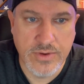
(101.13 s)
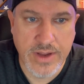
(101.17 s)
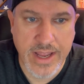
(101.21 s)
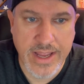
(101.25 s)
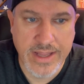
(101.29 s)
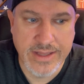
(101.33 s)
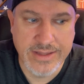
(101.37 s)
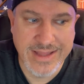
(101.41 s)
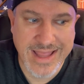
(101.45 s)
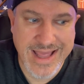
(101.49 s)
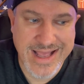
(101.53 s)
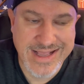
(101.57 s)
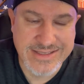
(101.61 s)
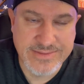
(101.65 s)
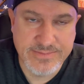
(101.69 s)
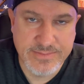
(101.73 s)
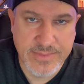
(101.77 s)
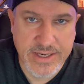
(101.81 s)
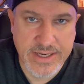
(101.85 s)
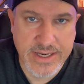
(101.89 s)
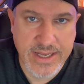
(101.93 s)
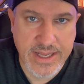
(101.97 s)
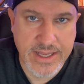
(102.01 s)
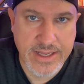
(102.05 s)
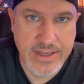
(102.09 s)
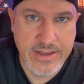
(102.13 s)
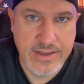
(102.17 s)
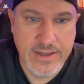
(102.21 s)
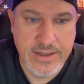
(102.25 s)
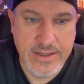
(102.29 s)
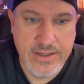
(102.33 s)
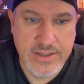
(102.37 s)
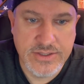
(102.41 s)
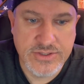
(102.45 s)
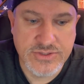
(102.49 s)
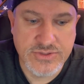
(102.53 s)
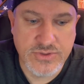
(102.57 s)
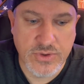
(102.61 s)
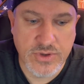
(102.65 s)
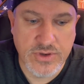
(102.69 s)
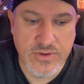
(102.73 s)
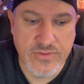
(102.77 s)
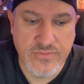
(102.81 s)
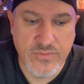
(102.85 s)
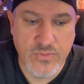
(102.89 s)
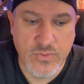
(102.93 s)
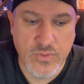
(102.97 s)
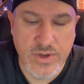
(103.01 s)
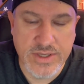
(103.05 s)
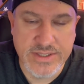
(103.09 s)
And last Monday sort
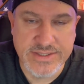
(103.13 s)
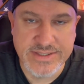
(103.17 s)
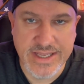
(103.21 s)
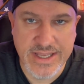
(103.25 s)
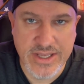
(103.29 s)
of was